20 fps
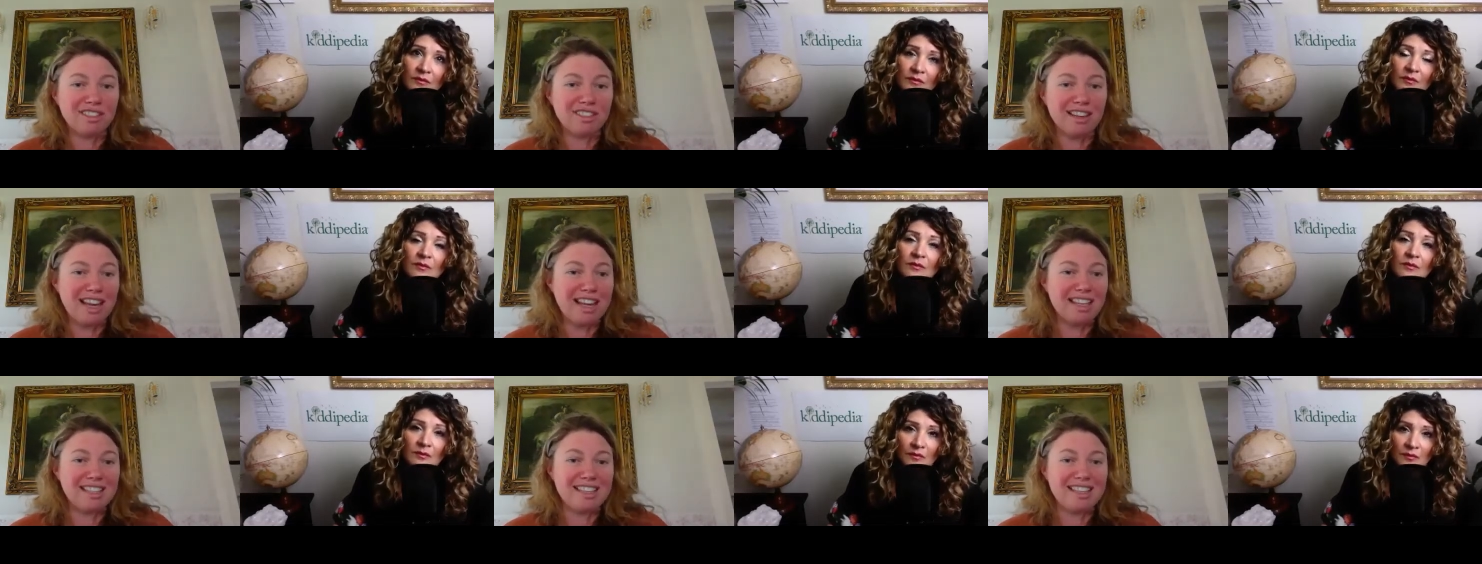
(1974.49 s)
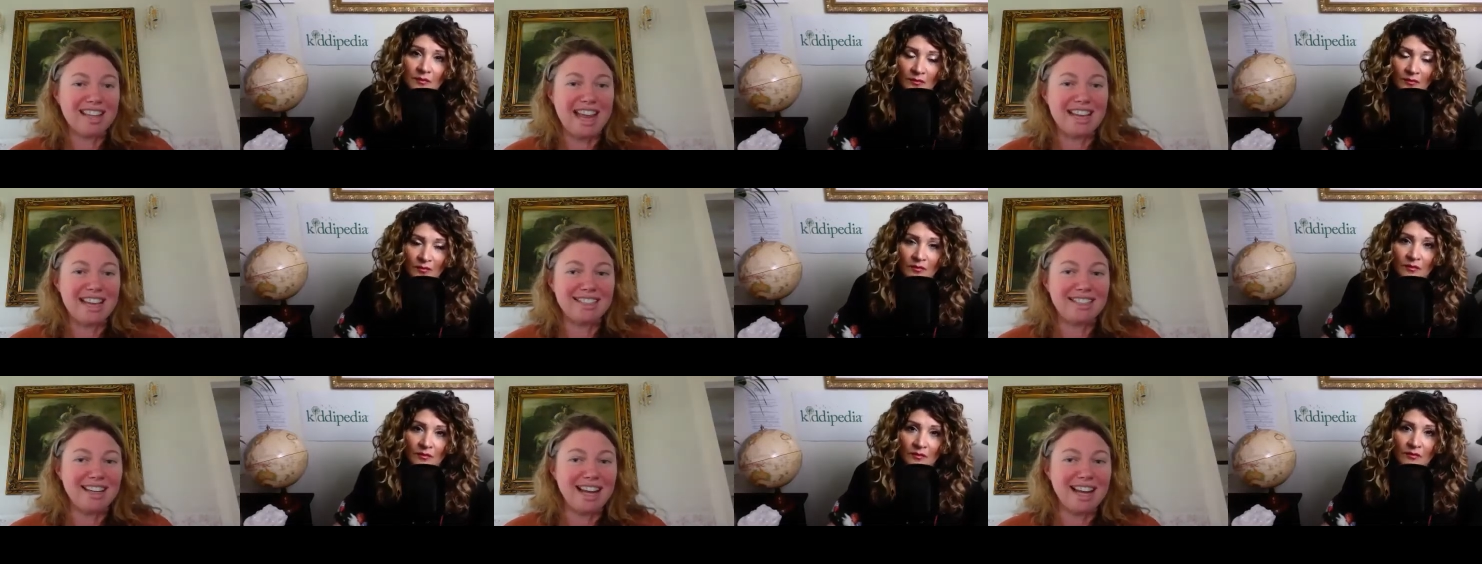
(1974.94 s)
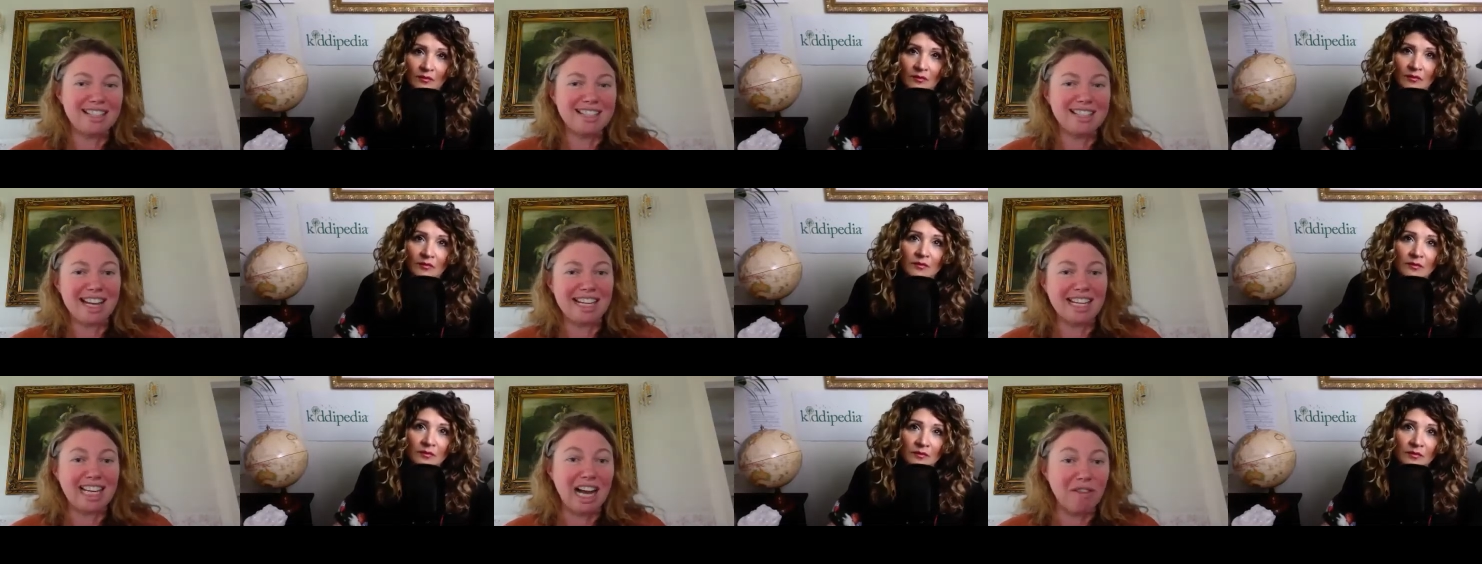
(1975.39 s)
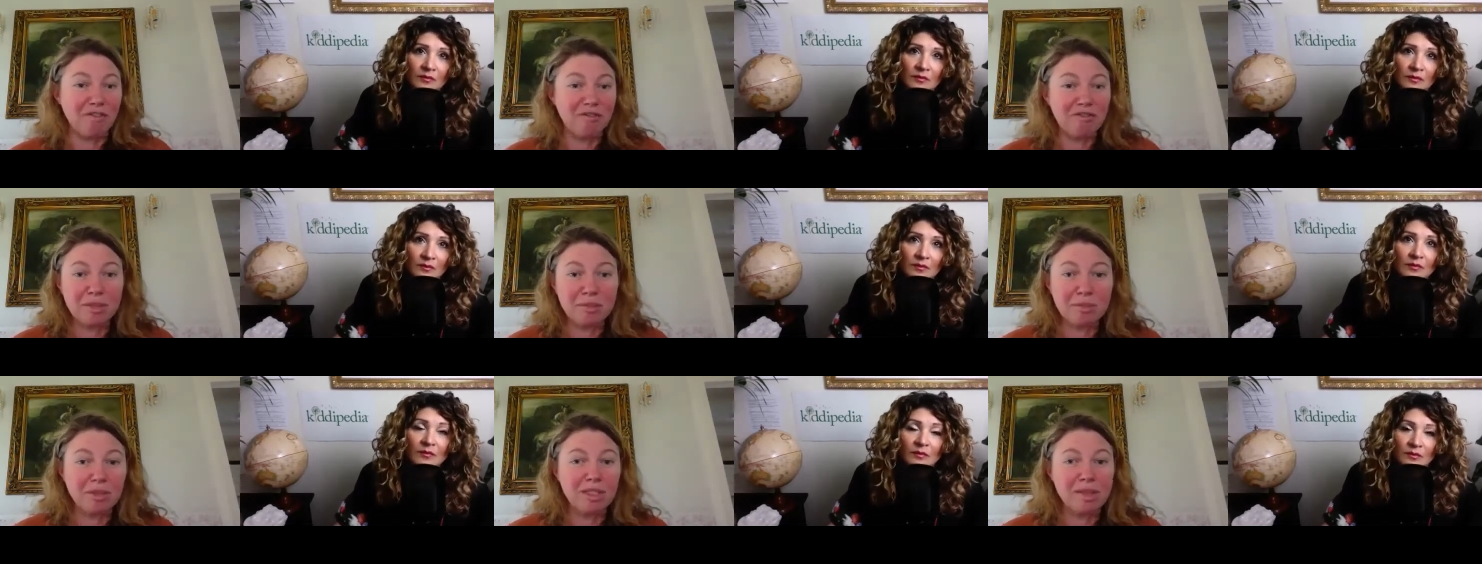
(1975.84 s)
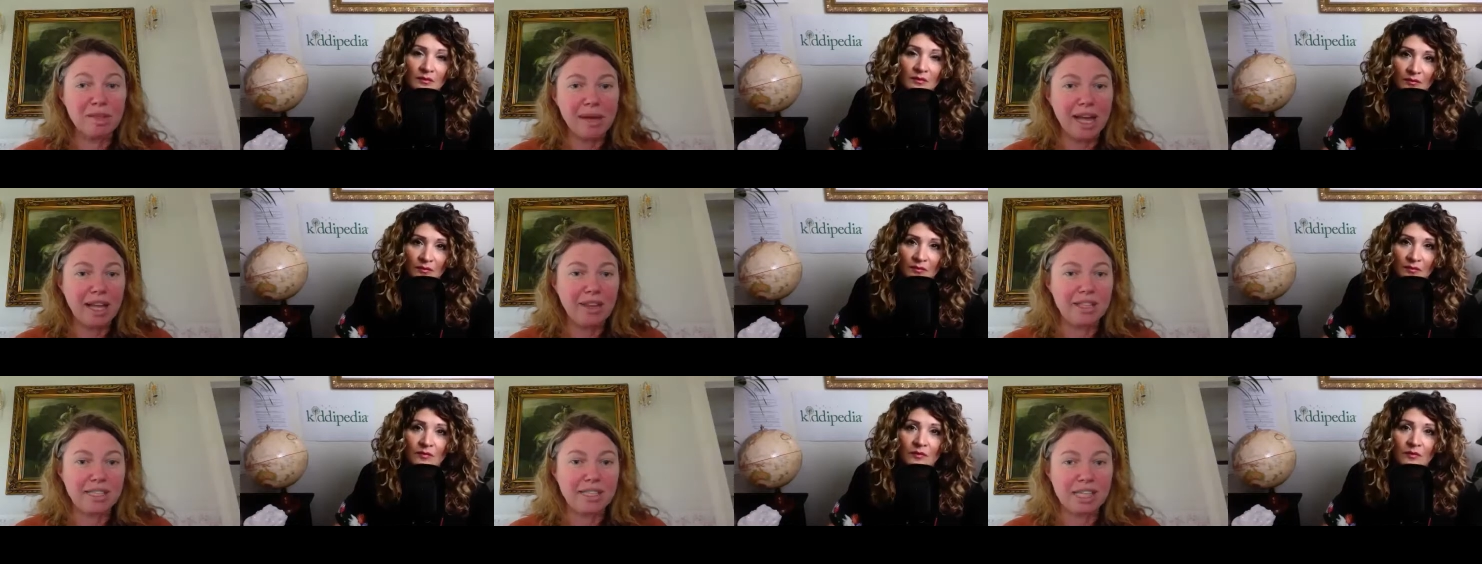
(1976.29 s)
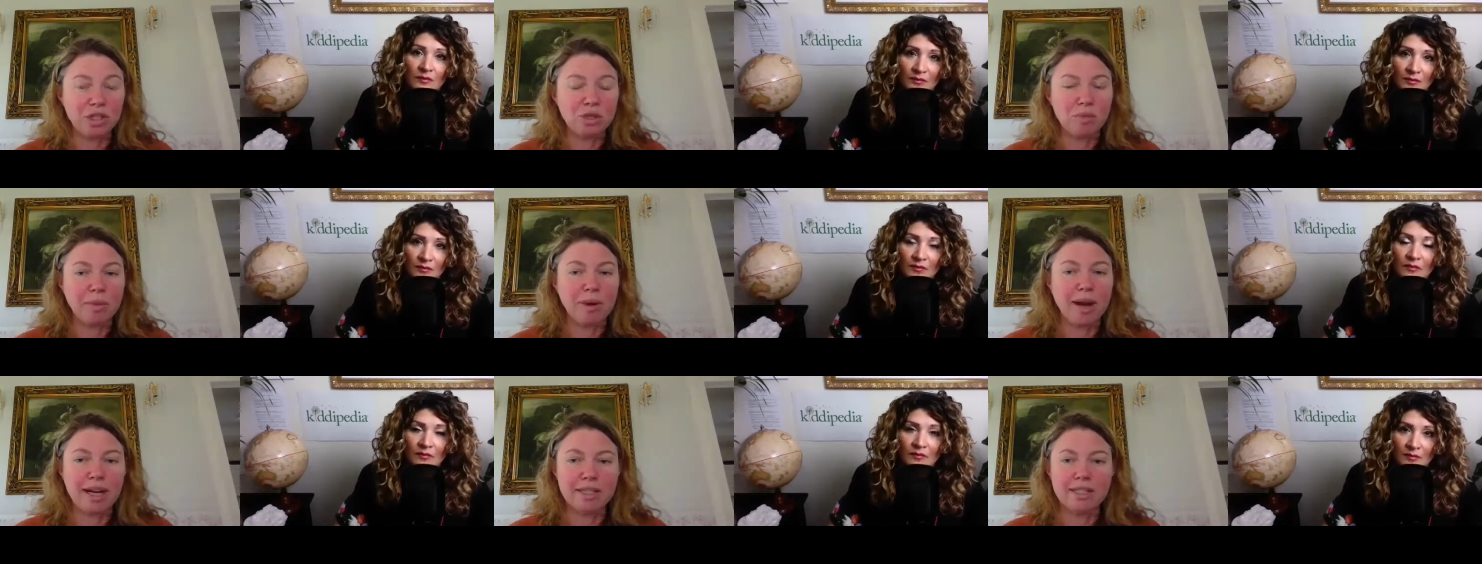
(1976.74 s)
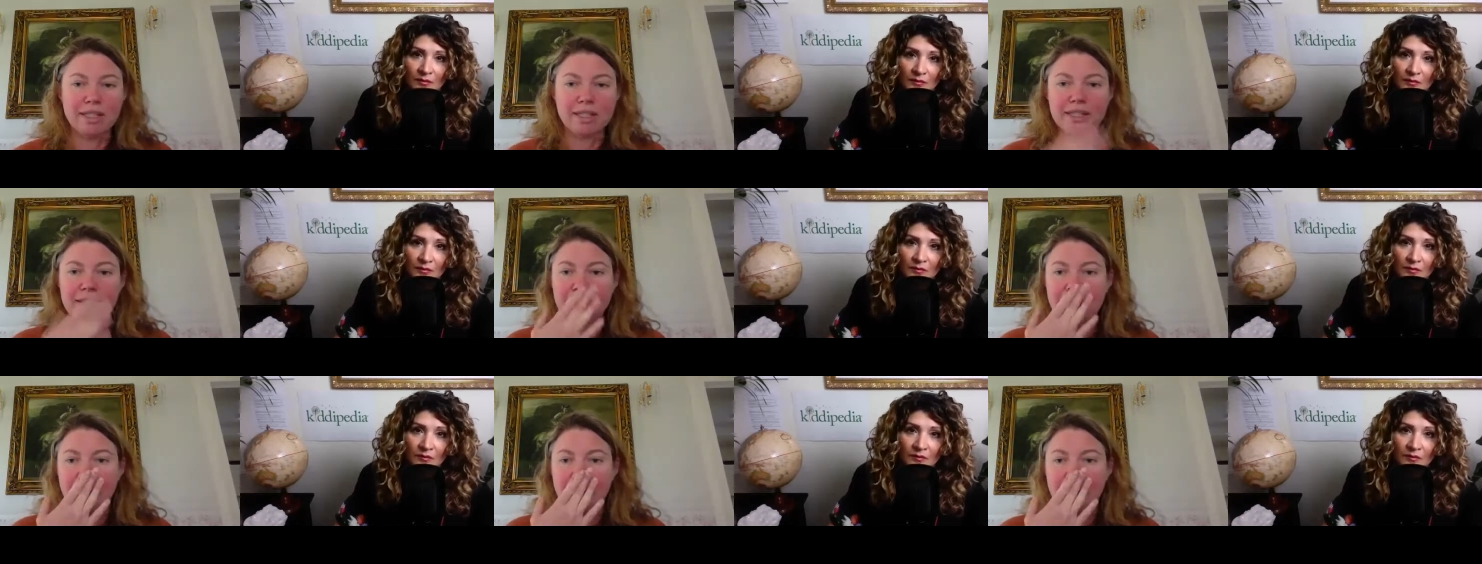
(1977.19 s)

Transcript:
Speaker 1: and, and start to get comfortable about the dental practice.